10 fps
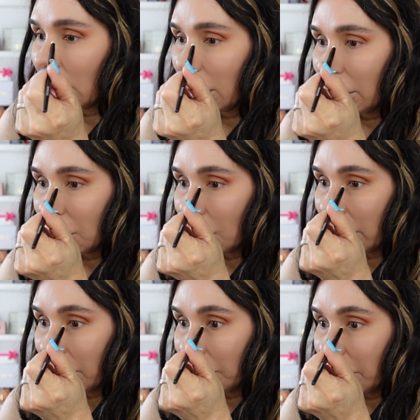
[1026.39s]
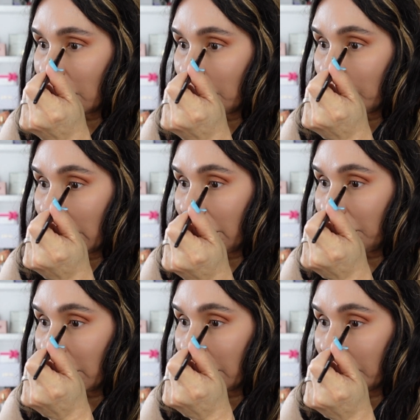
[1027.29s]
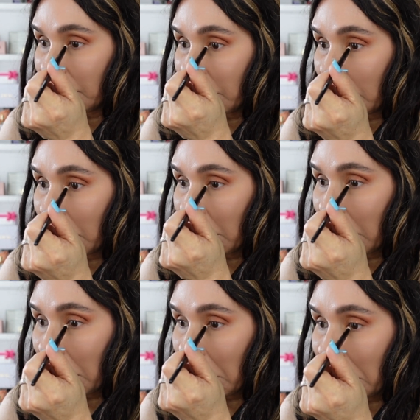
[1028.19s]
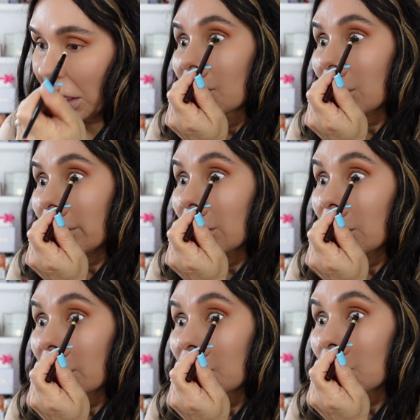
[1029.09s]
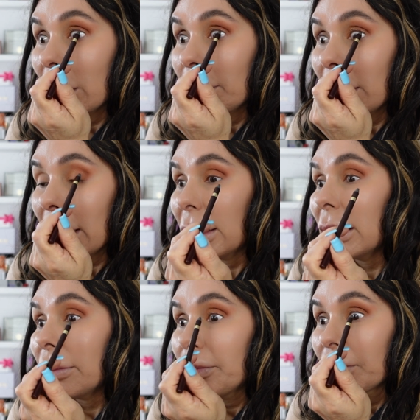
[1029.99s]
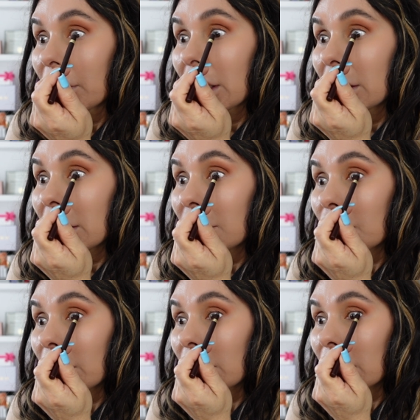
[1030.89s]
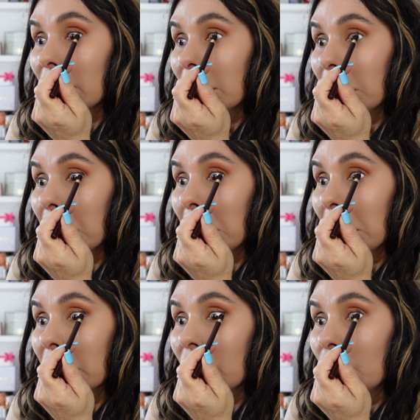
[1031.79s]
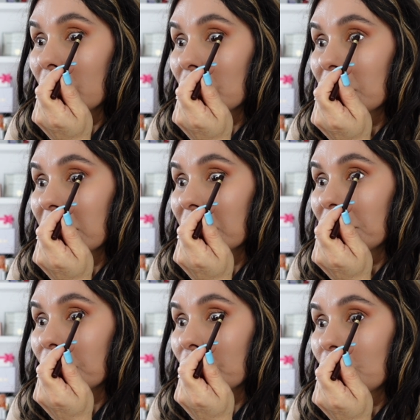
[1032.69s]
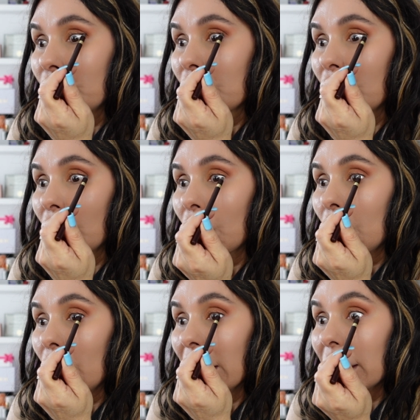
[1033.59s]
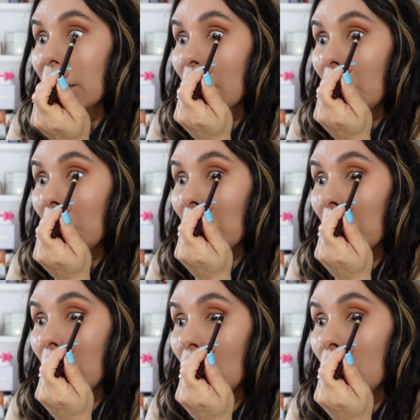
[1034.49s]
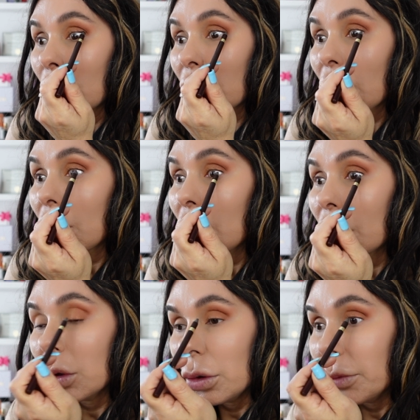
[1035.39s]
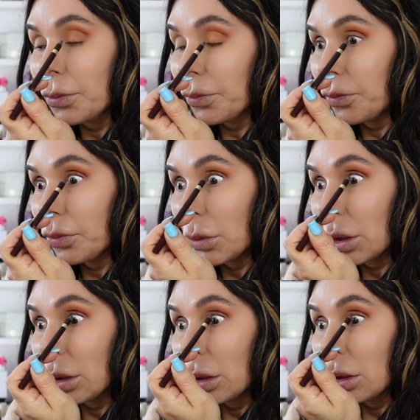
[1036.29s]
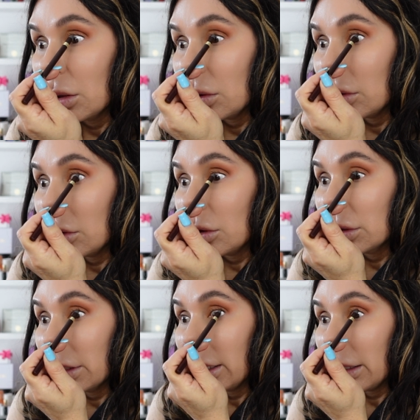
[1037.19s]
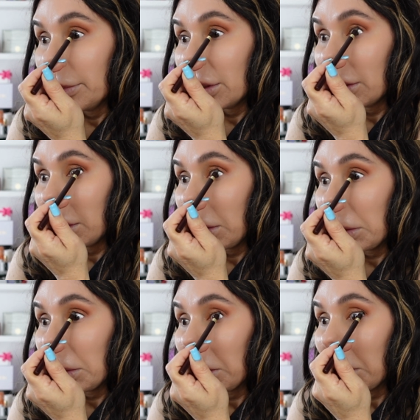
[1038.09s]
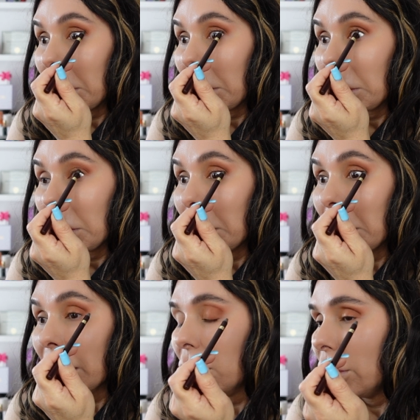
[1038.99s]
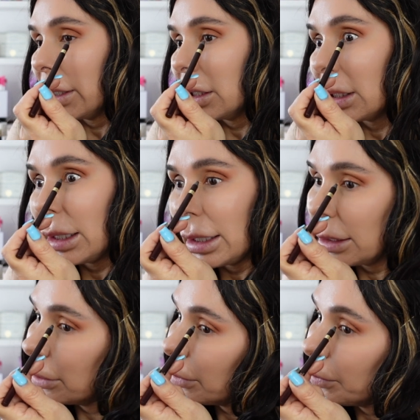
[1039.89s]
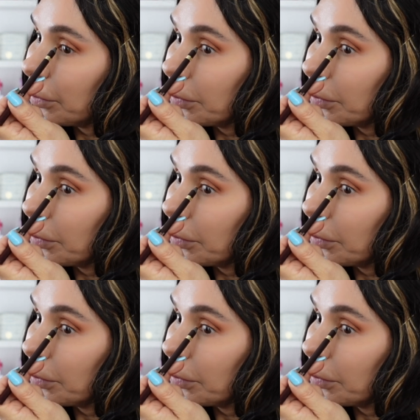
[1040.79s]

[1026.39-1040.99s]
the shade is very pretty, friends. So I'm going to apply this one, which is the 02 Cocoa or Cocoa, on the upper waterline.